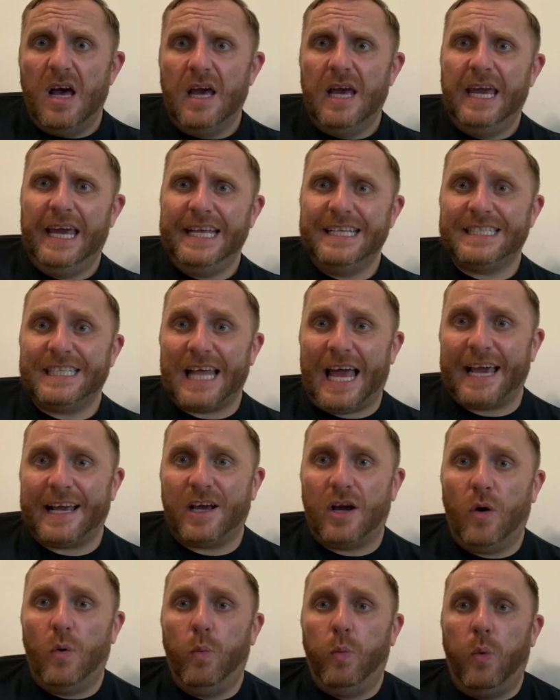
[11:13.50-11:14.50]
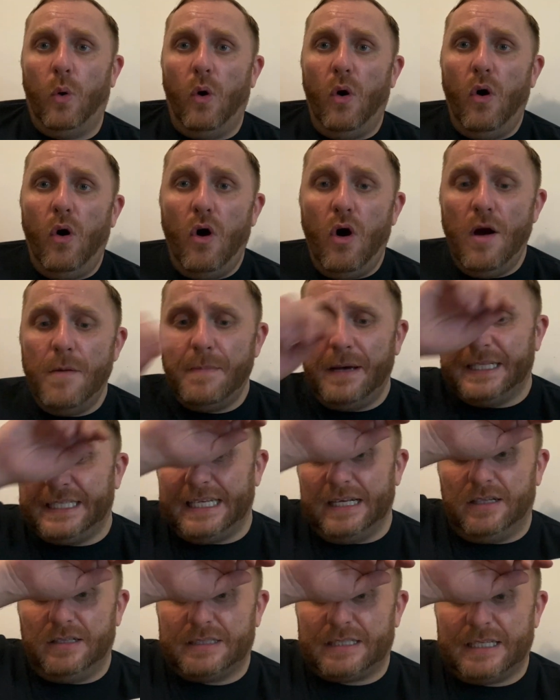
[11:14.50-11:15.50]
It's like a war,
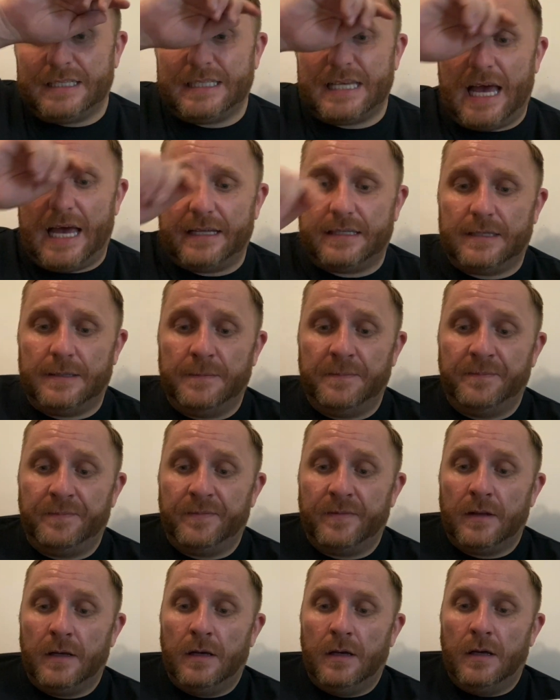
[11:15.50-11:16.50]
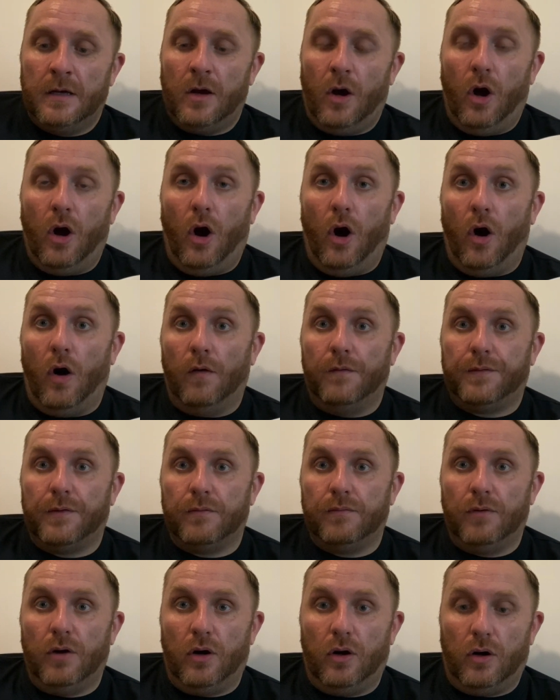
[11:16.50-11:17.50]
Matilda said.
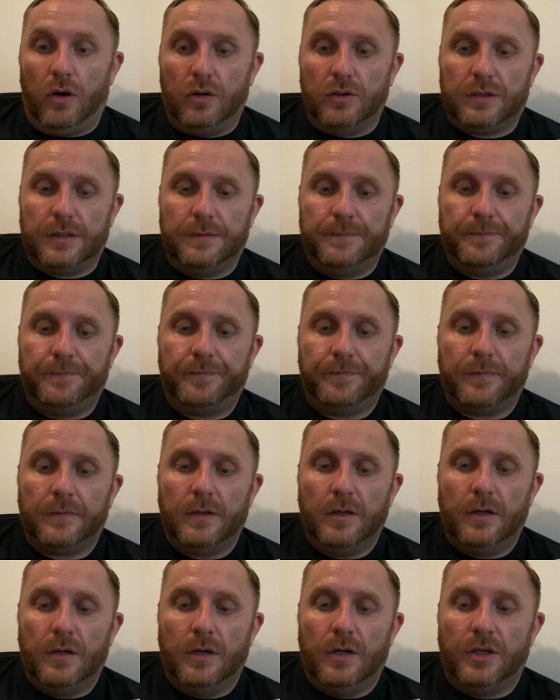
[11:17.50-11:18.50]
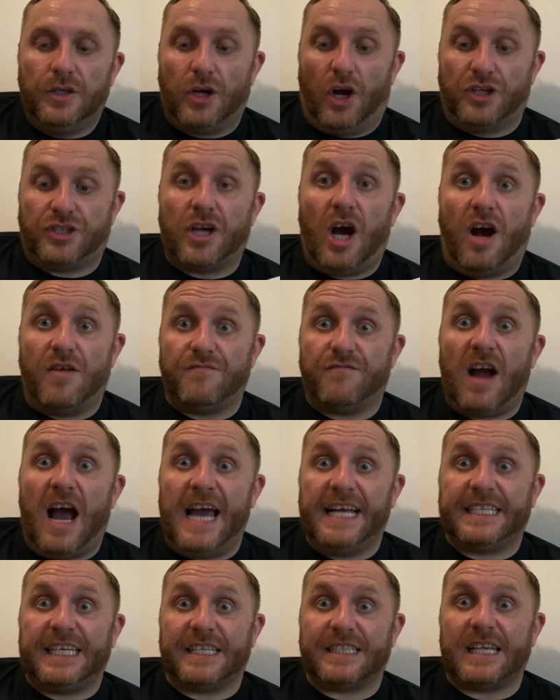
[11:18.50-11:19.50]
Overawed. You're darn
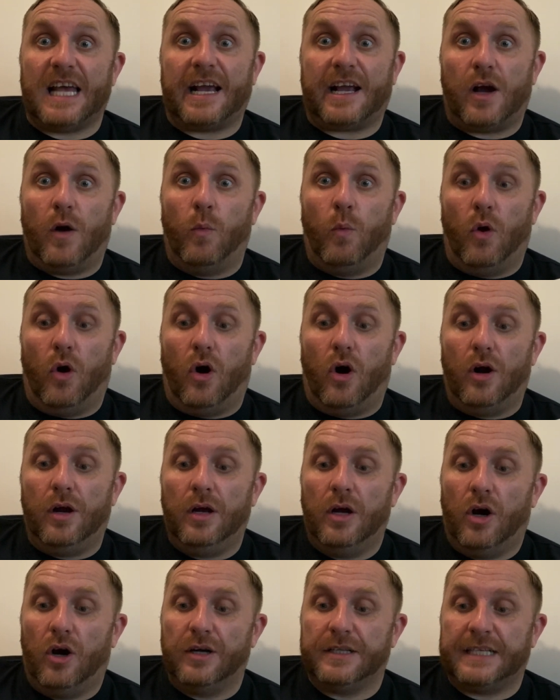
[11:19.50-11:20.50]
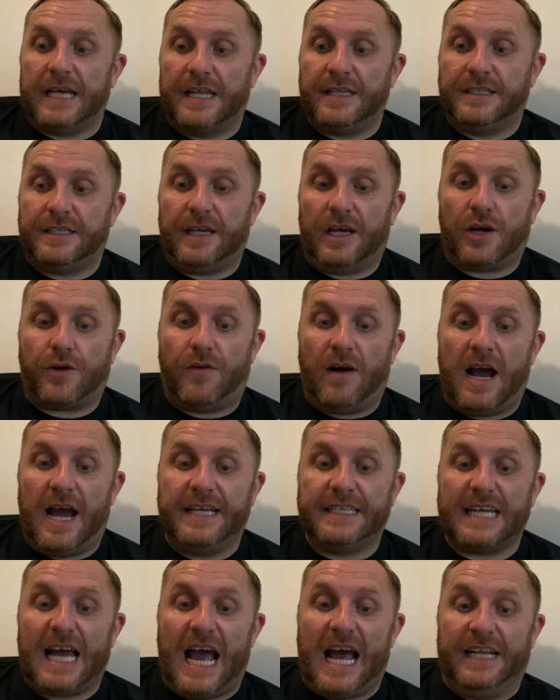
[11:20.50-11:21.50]
right it's like a war, Hortensia
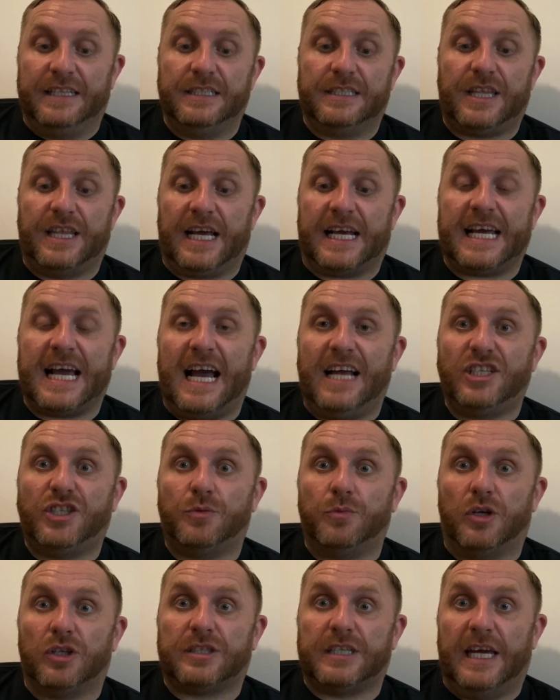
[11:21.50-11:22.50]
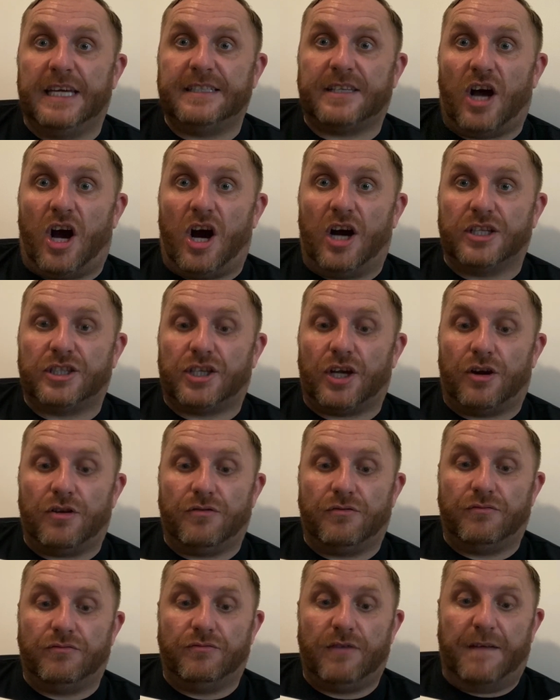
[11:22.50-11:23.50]
cried, and the casualties are
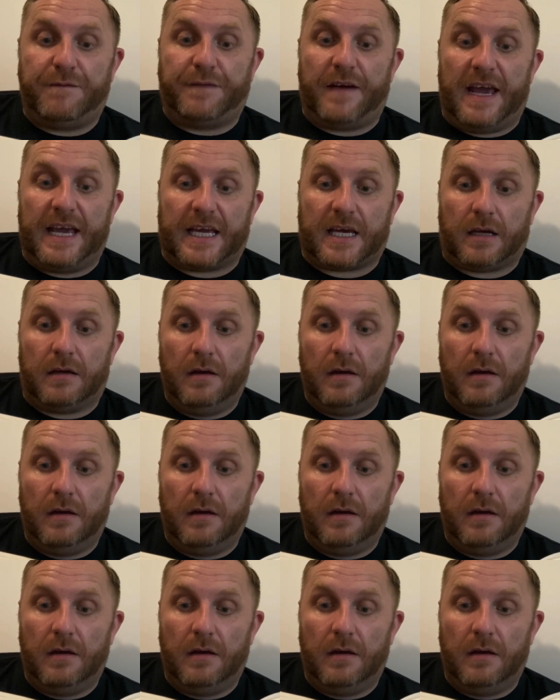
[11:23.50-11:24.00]
terrific.